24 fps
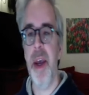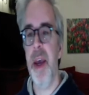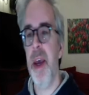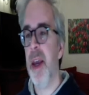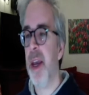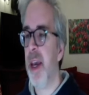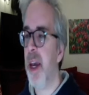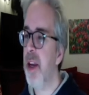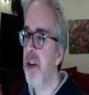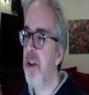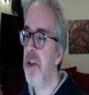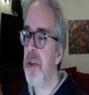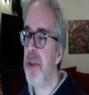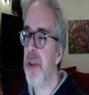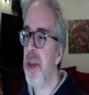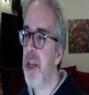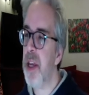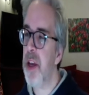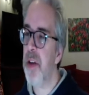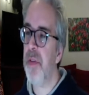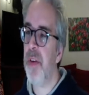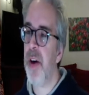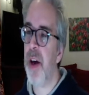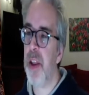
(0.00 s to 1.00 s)
Can you
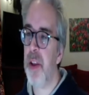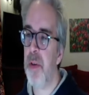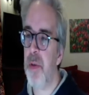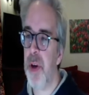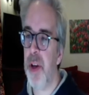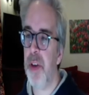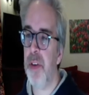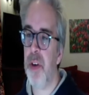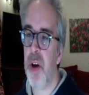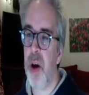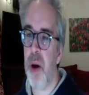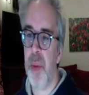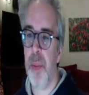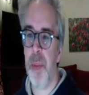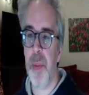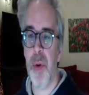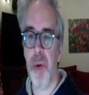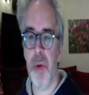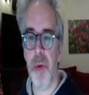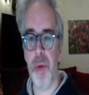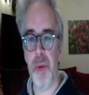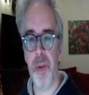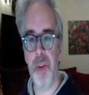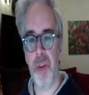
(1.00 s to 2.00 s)
think of other
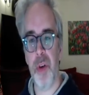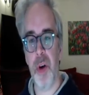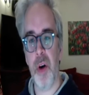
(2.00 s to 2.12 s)
examples